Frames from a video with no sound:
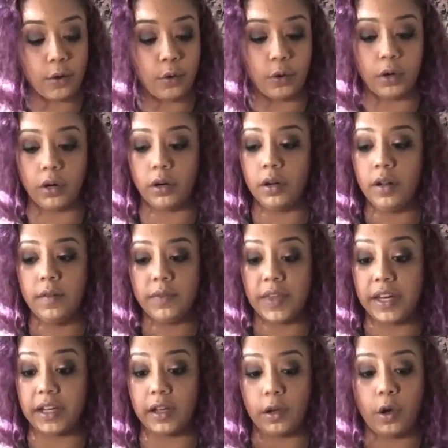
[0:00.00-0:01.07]
or
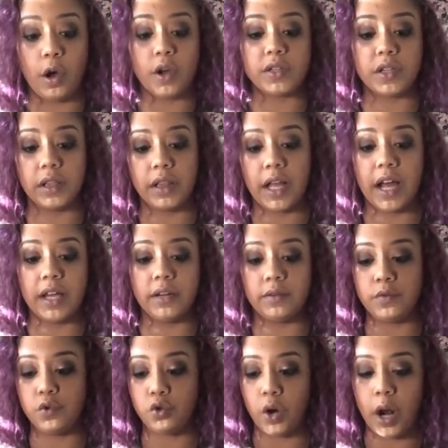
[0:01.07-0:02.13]
that it can cause a lot
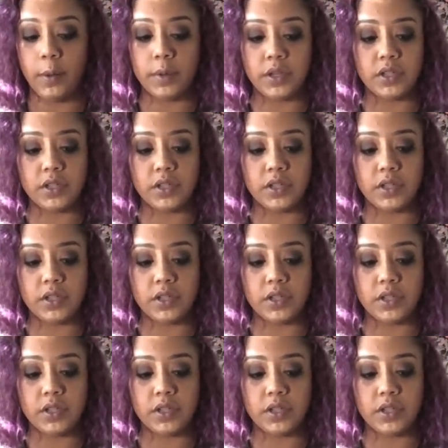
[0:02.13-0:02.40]
of drama,